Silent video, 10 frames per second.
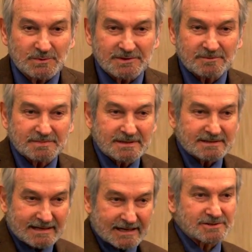would there be
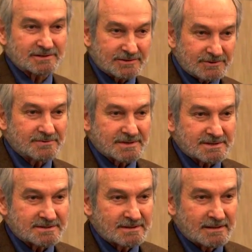to actually do
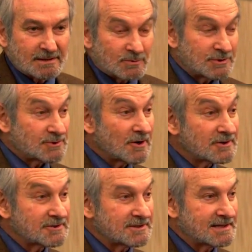this? We
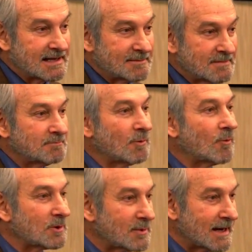talk a good game, but
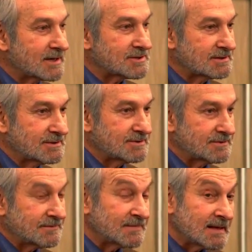what do we actually
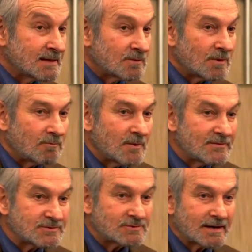do? Well, what
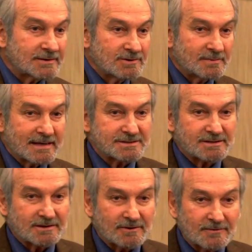we've tried in New
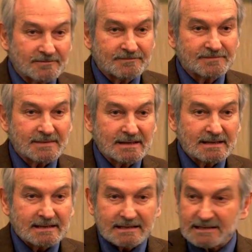Mexico
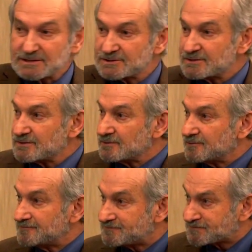is to